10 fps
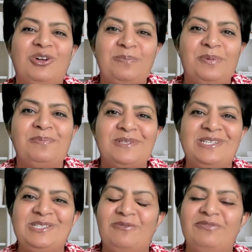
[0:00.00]
the
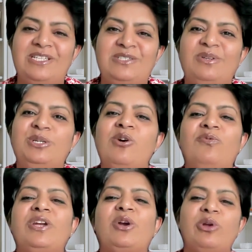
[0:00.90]
purposes of this video,
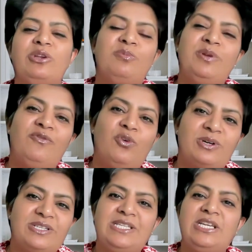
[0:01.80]
we are going to be
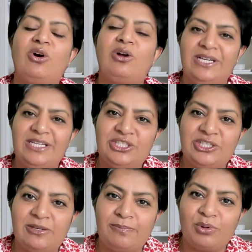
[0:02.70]
focusing on
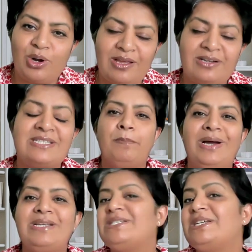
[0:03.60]
digital products,
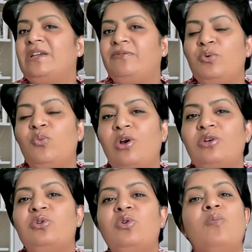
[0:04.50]
but if you want
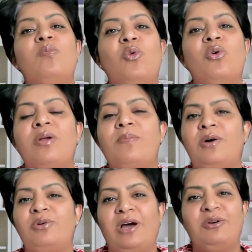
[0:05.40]
to know more
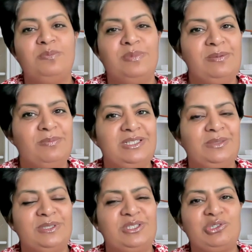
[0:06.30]
about how to build
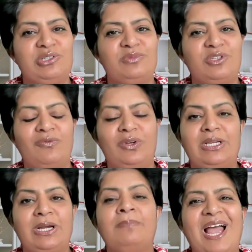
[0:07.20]
multiple streams of
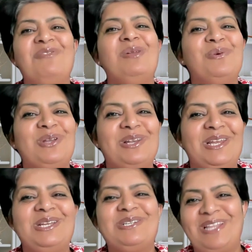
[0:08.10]
income, I will put a
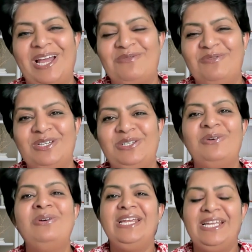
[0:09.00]
link to that
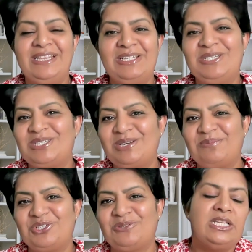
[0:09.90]
video in the
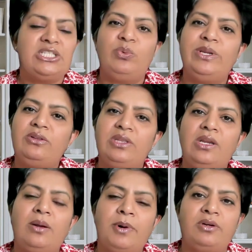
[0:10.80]
description. So when you
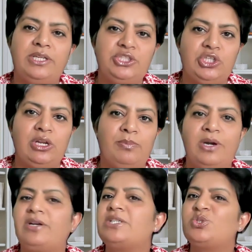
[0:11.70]
think about digital
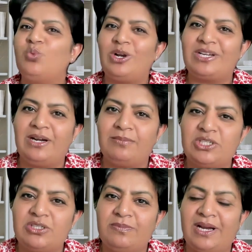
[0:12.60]
products, what comes
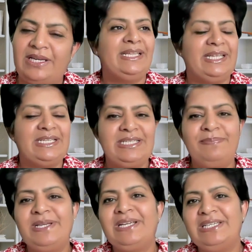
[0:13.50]
to mind? They're
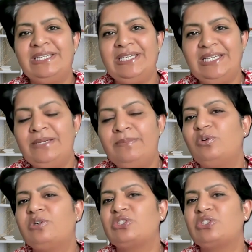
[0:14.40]
typically ebooks